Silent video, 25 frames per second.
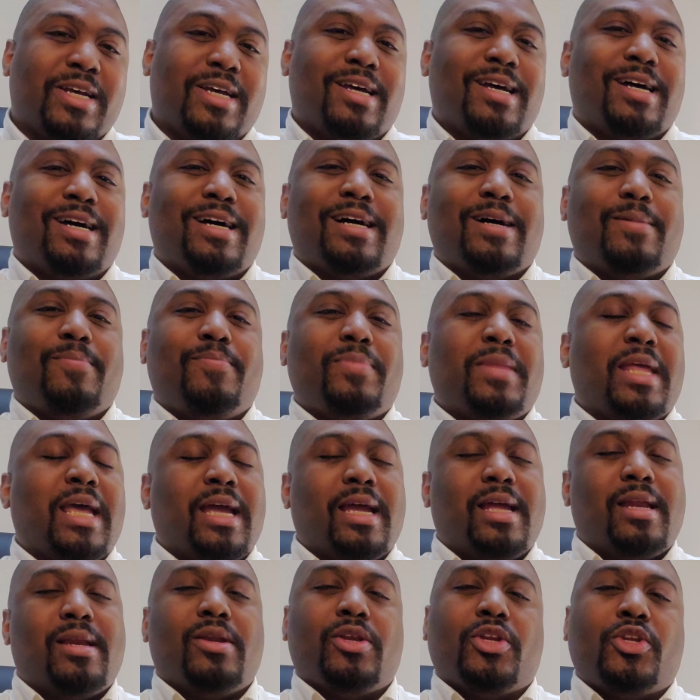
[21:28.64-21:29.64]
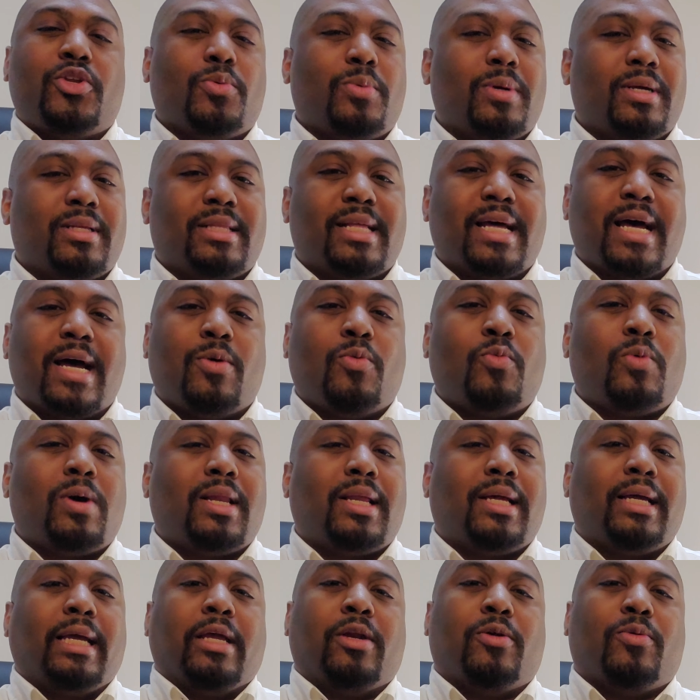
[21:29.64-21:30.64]
Um, and doing that while
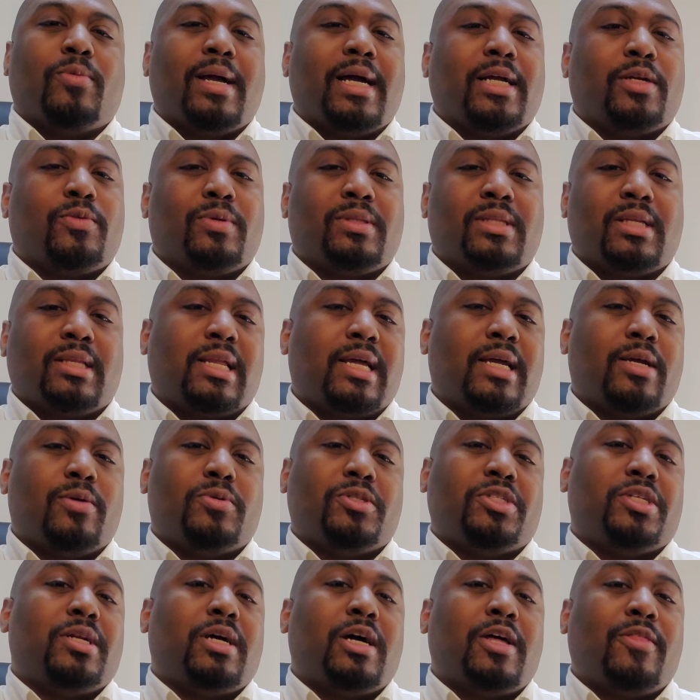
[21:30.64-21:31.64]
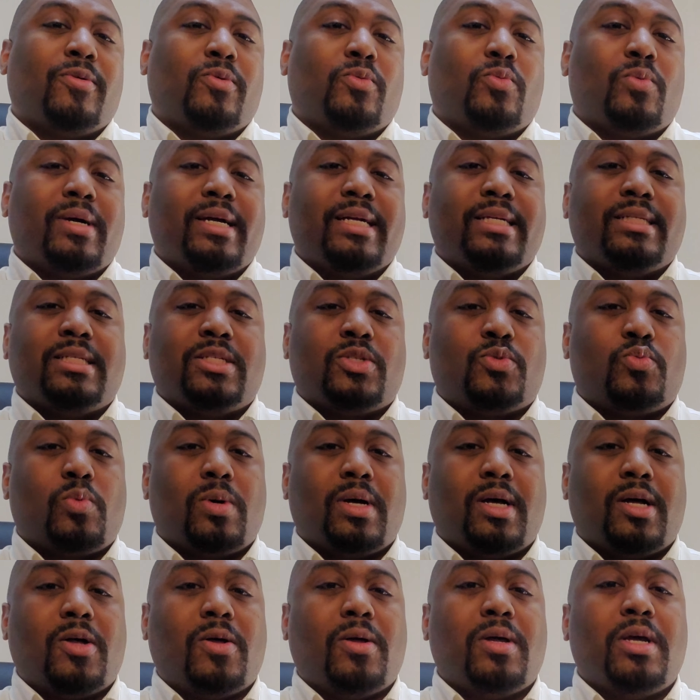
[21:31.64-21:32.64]
I interact with the language in other ways as
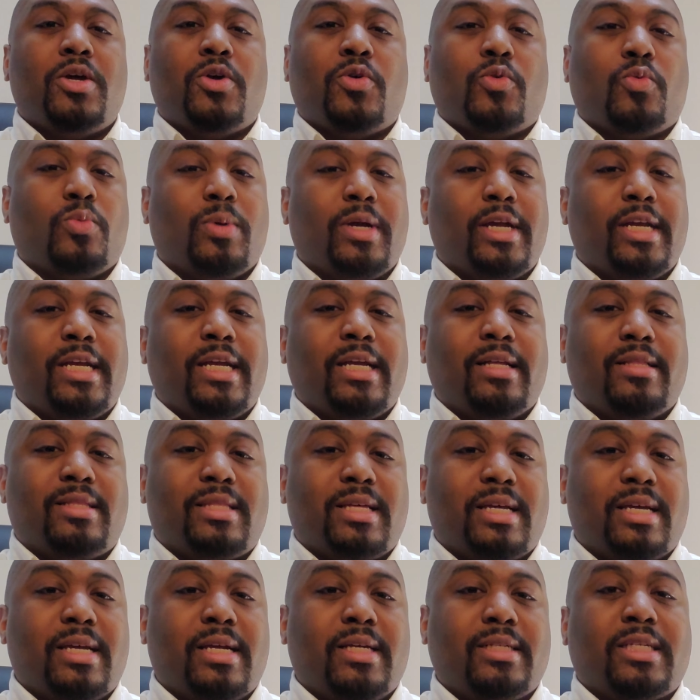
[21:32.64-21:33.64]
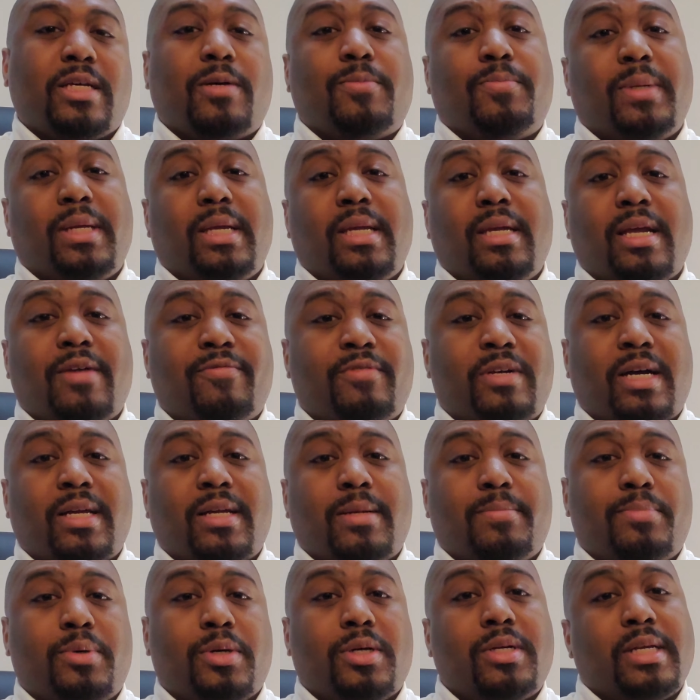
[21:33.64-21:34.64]
well, reading things. I'll be I've got a
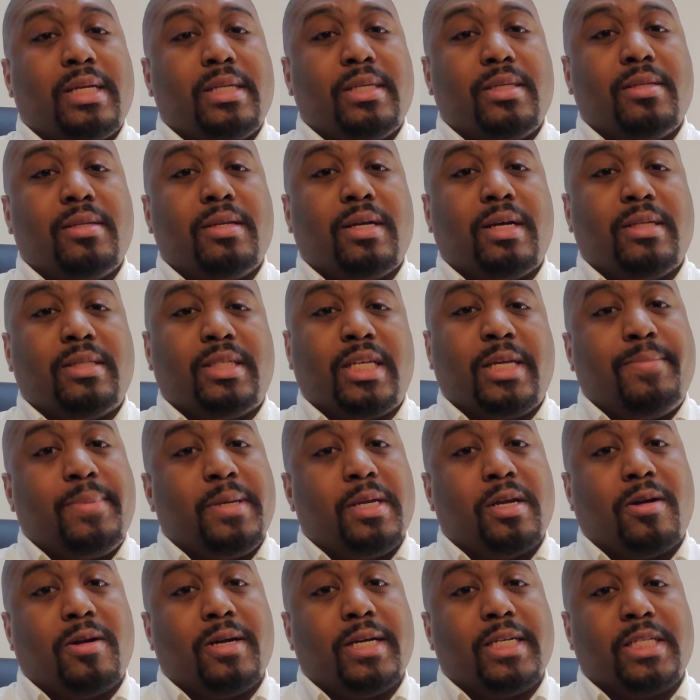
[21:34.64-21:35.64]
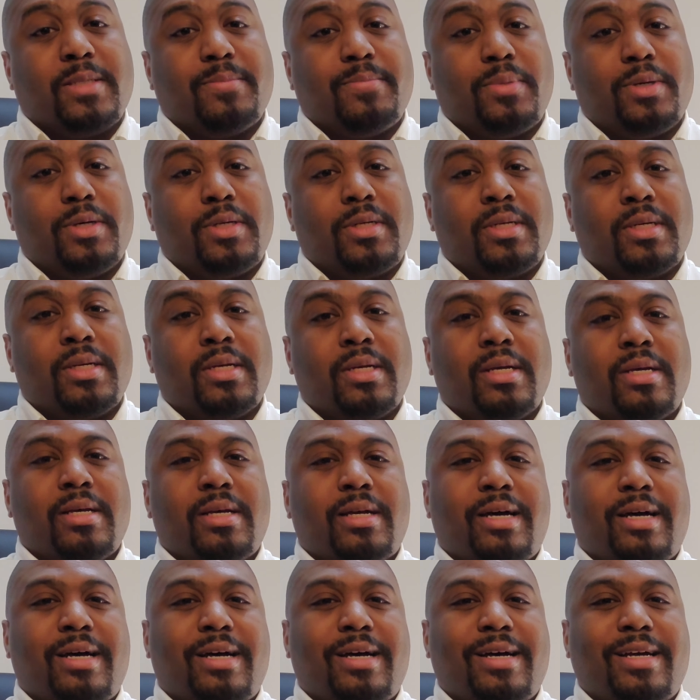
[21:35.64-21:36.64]
book in a TPRS book
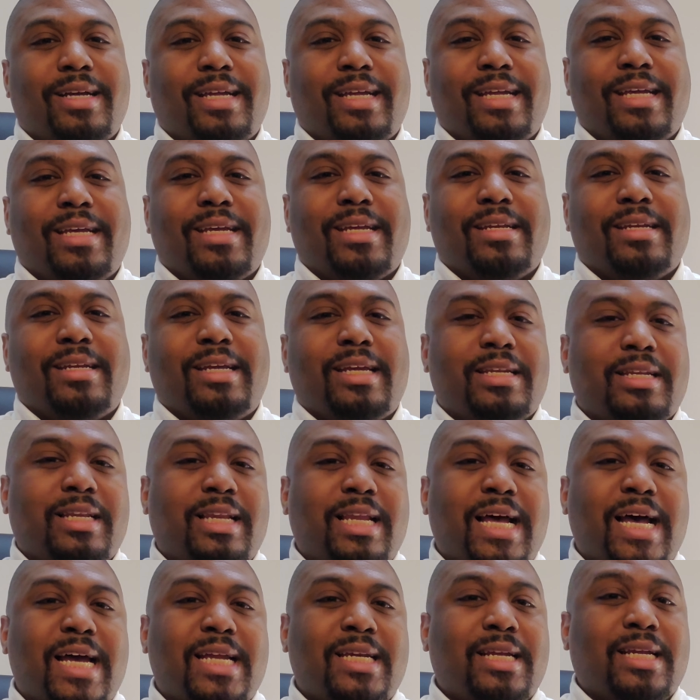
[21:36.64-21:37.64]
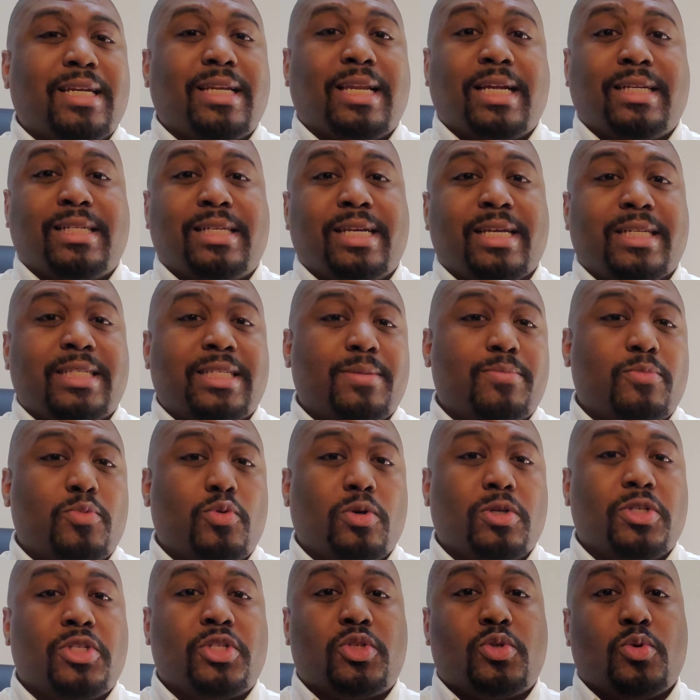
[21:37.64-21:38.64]
uh, in, in Latin. I'd like to get some
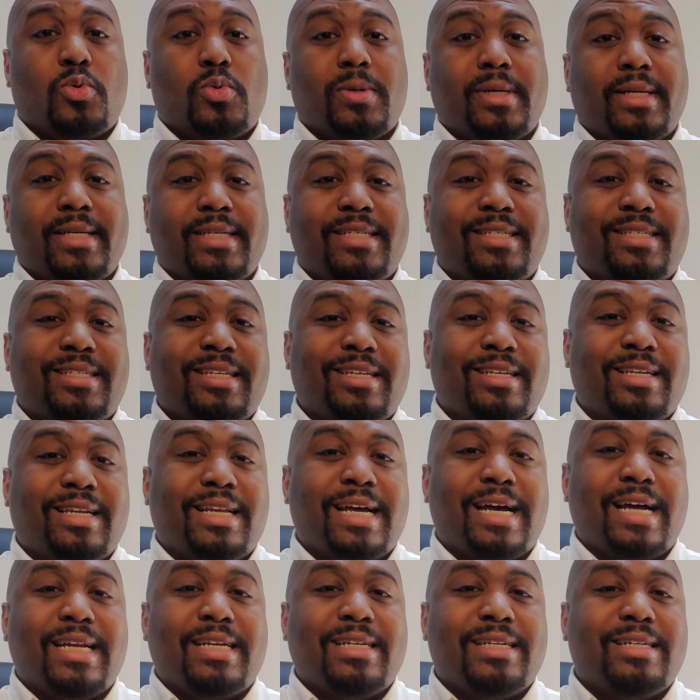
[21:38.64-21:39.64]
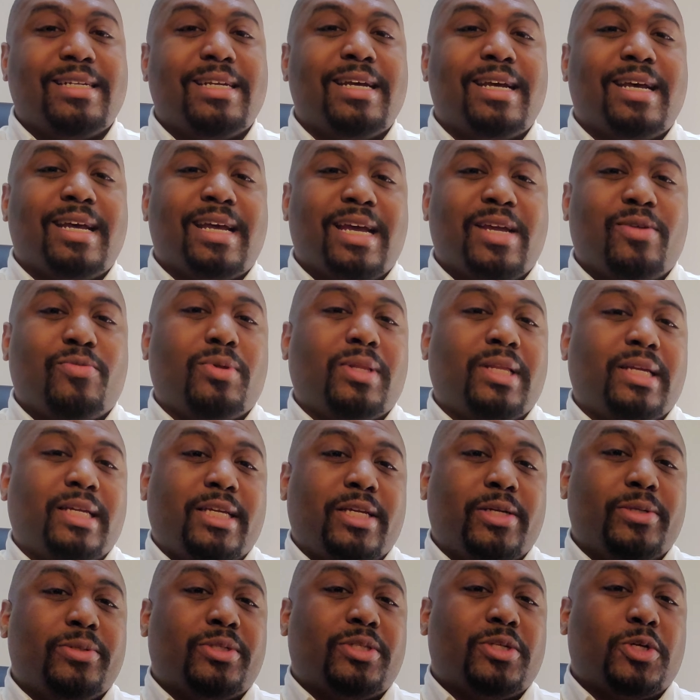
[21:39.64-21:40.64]
more stories in Latin and really
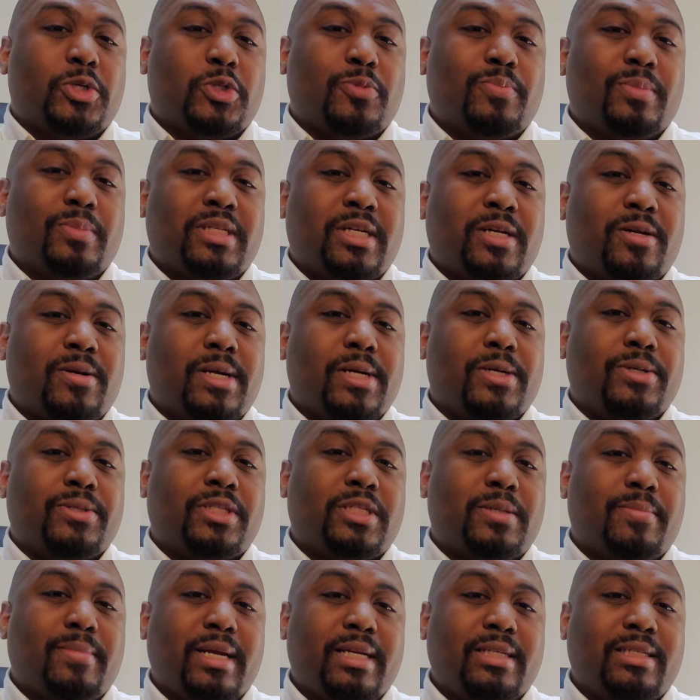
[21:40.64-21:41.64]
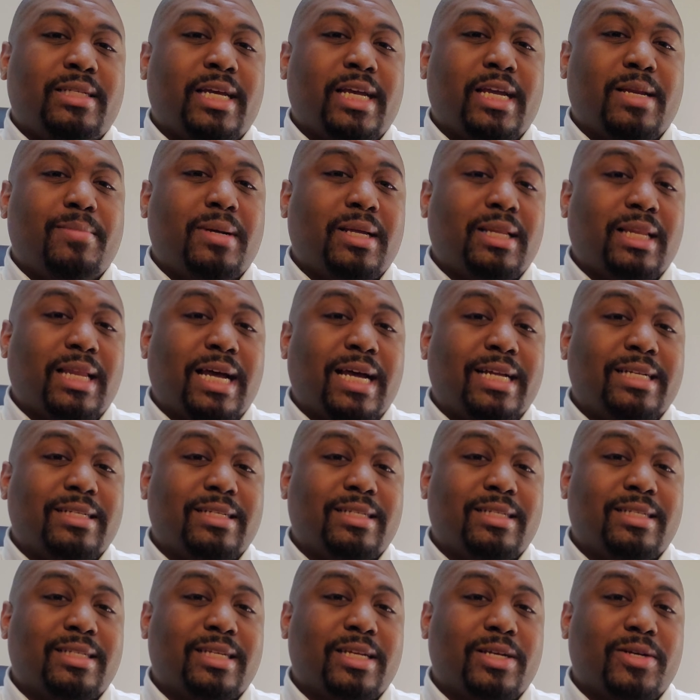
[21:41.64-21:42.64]
use those materials to maintain my Latin
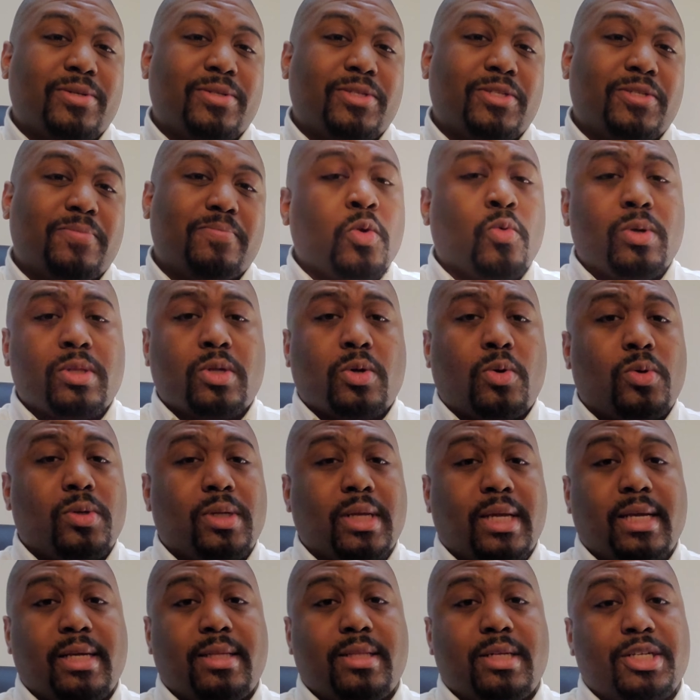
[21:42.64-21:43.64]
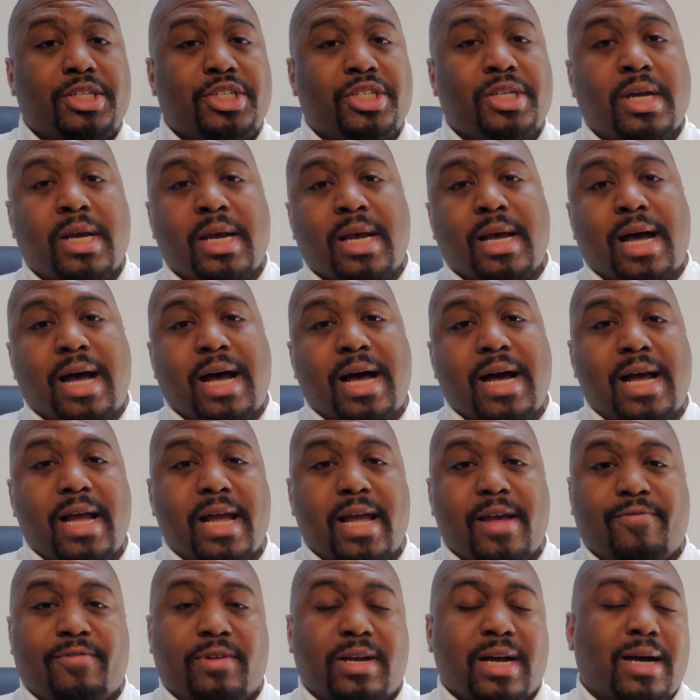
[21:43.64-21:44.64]
skills. With Old English,
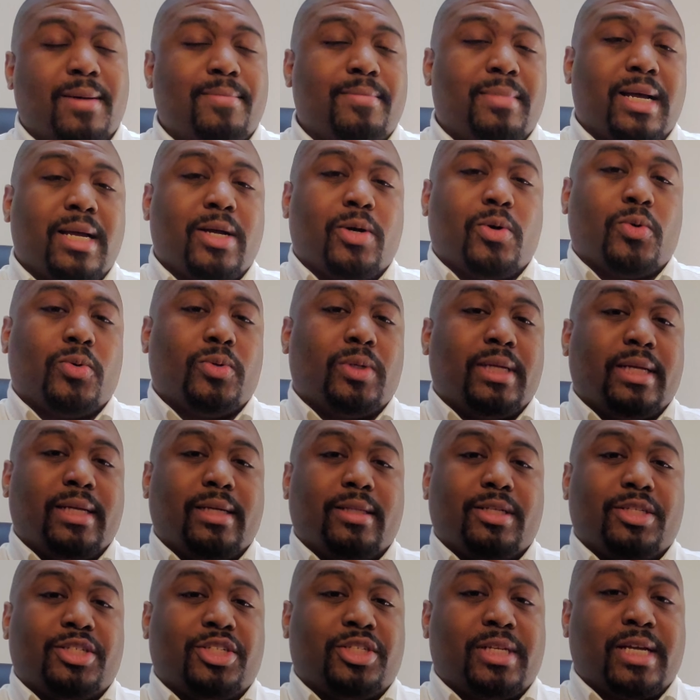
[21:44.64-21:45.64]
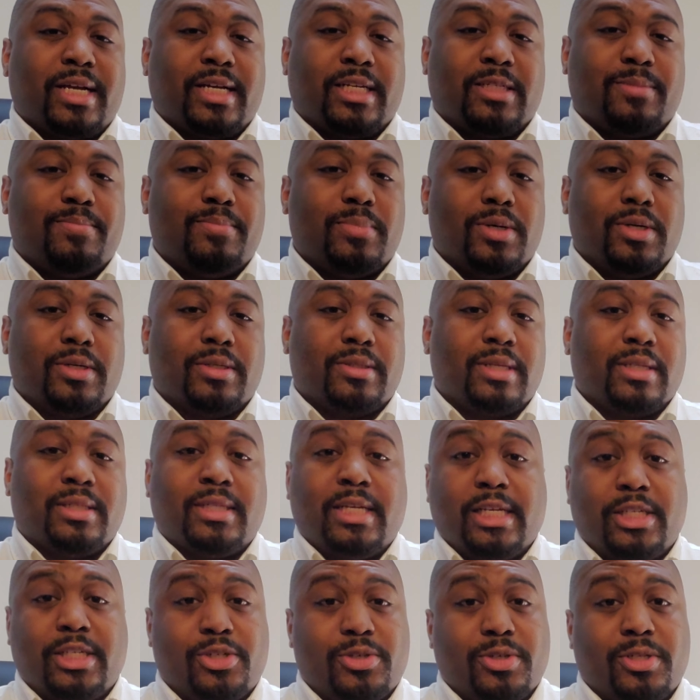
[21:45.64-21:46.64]
I've got my Old English textbook, The
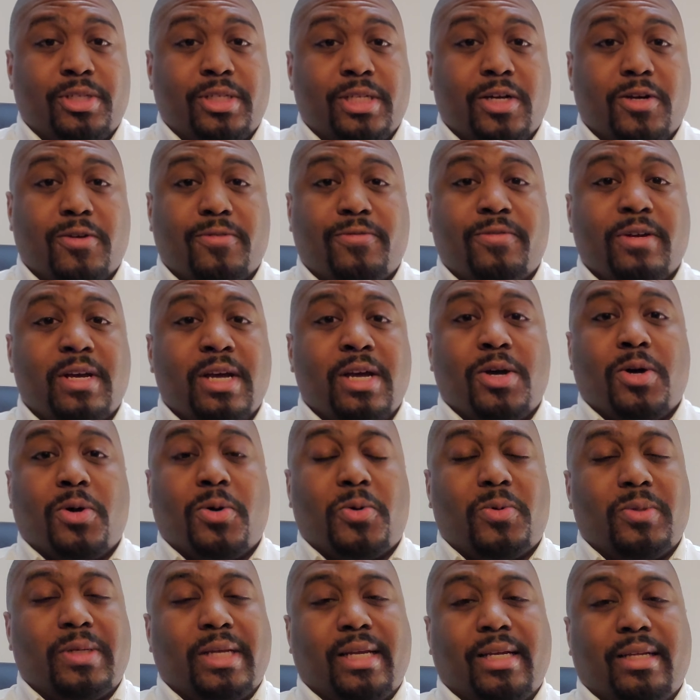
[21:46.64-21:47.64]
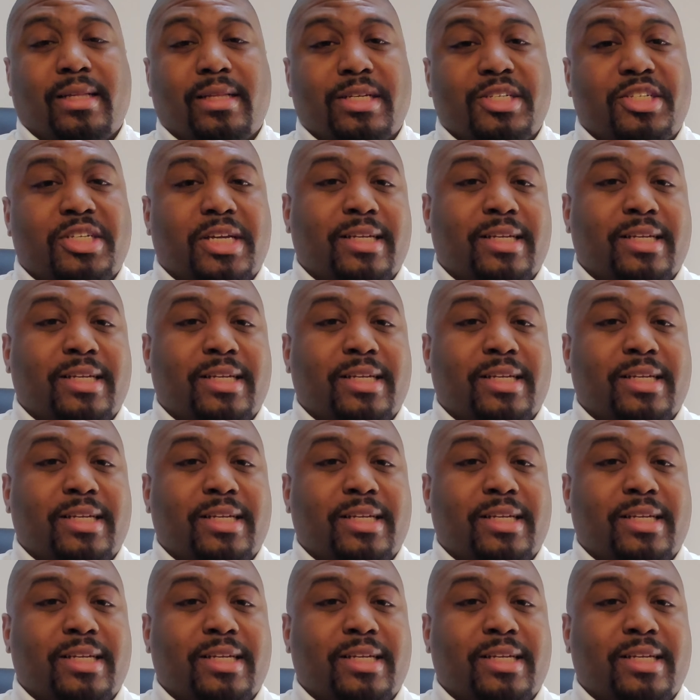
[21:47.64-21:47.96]
Teach Yourself, Old English.